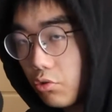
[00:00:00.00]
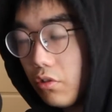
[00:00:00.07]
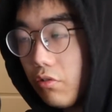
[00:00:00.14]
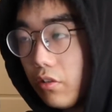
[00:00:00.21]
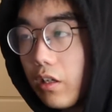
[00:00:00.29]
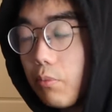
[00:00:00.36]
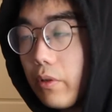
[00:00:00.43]

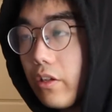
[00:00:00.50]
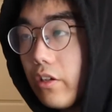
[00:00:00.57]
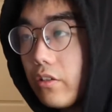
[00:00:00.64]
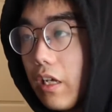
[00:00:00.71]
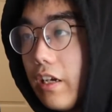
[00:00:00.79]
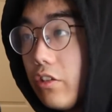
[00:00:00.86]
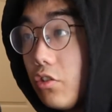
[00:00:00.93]
story like?
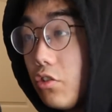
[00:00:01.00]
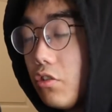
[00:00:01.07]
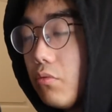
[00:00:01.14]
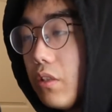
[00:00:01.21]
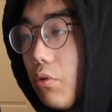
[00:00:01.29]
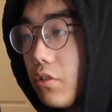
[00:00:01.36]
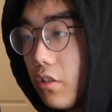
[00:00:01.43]
Because I
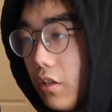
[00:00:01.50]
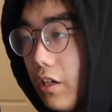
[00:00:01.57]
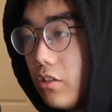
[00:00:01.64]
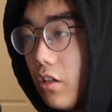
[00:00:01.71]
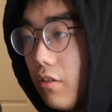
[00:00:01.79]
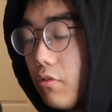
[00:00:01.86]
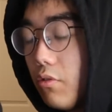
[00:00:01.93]
assumed there was a light
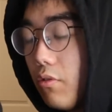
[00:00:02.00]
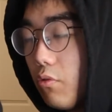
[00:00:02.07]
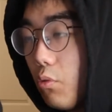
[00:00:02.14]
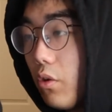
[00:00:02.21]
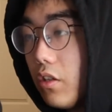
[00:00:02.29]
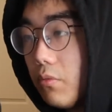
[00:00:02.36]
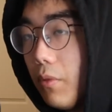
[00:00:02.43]
novel
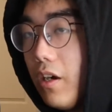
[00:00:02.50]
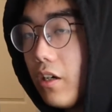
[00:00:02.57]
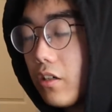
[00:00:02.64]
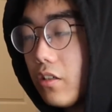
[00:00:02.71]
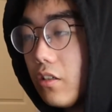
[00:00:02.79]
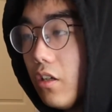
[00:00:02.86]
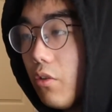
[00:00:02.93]
or a
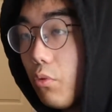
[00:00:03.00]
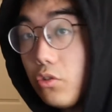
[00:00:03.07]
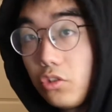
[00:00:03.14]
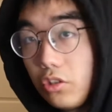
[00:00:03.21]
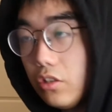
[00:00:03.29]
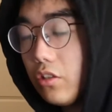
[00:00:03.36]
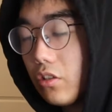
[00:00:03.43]
manga,
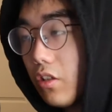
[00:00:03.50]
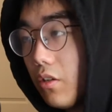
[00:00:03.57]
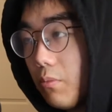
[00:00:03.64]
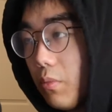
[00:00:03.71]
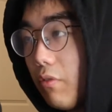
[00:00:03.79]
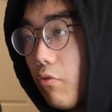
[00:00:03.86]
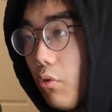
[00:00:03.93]
which there is,
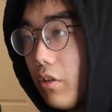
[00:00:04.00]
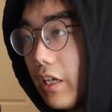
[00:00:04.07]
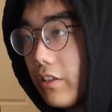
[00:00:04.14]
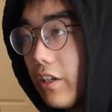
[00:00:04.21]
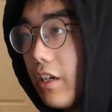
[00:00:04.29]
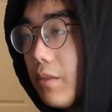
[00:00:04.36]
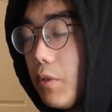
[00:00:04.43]
before like
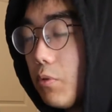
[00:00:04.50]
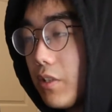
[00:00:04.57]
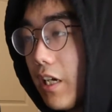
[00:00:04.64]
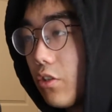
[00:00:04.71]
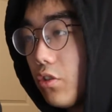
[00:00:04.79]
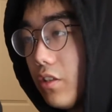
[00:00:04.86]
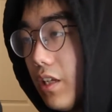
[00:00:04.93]
the anime was actually